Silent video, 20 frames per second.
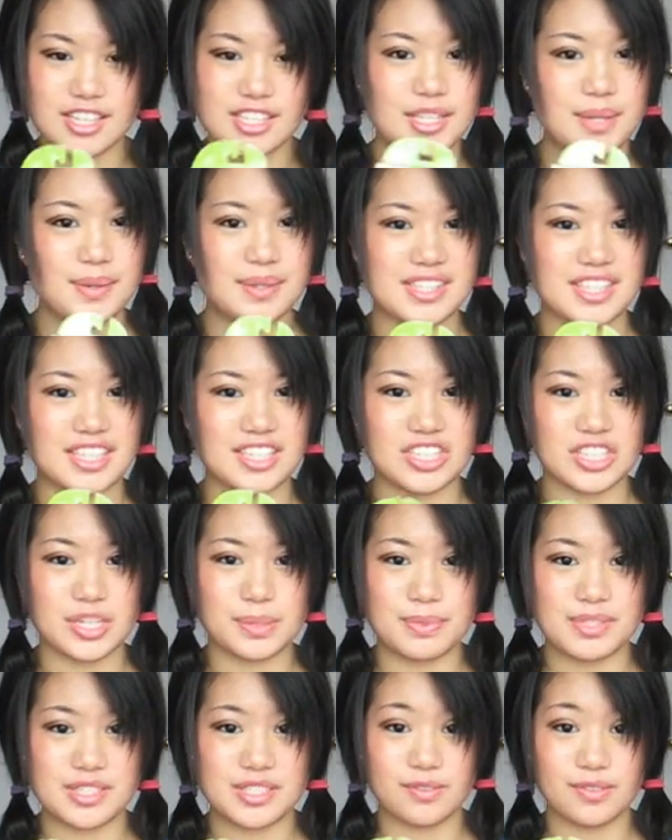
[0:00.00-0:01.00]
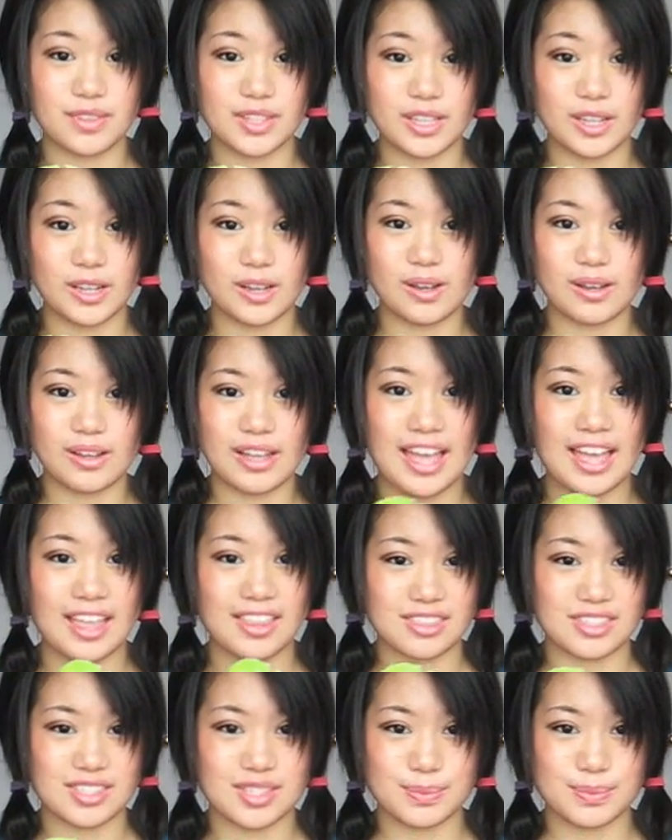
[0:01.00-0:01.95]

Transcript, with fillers: So it's the cheapest of the lot and the